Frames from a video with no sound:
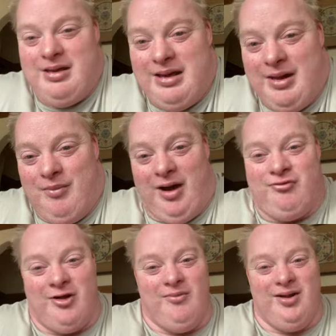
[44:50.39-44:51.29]
in my
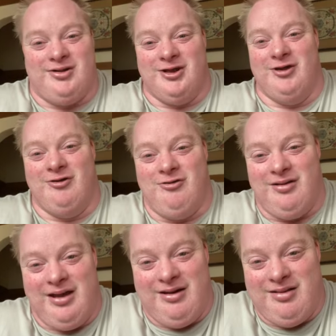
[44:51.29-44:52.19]
family too,
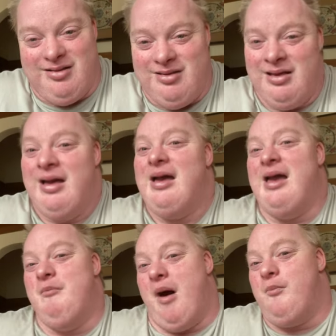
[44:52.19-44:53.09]

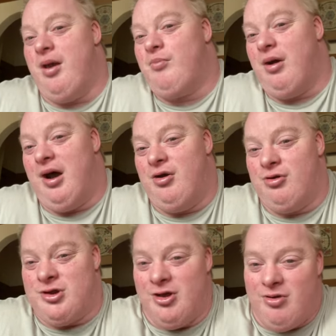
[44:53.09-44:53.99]
and my big brother
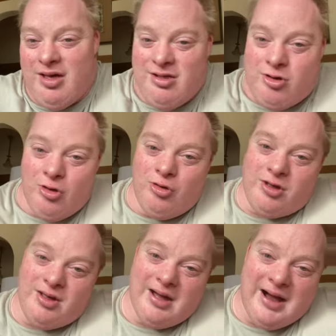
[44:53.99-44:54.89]
too. He's a good
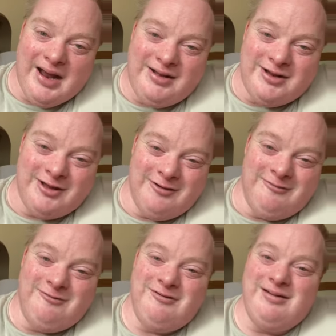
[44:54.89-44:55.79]
looking guy
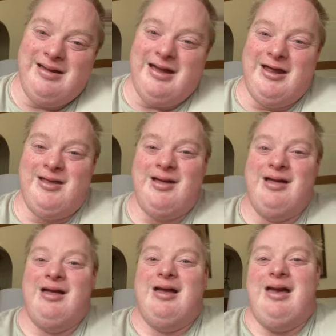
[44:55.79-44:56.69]
too. And
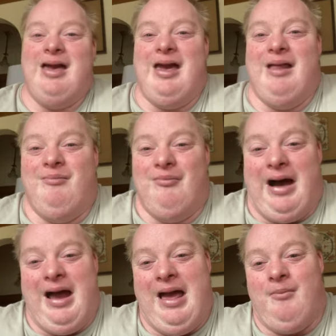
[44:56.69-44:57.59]

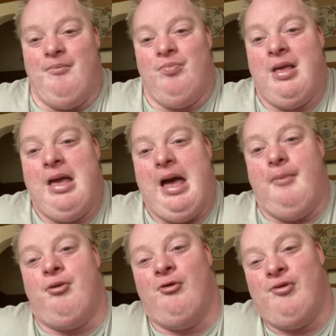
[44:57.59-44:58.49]
I have a
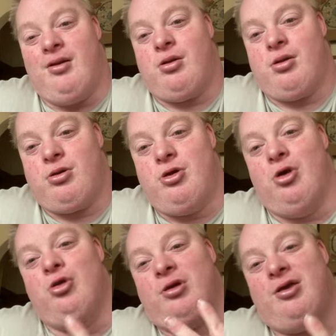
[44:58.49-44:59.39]
perfect
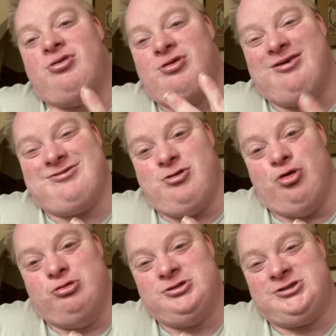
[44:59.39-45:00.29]
good looking
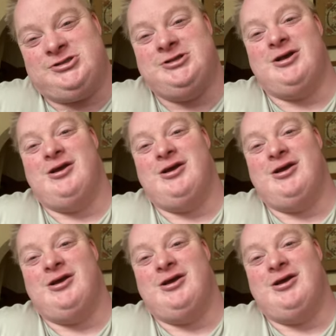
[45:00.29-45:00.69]
sisters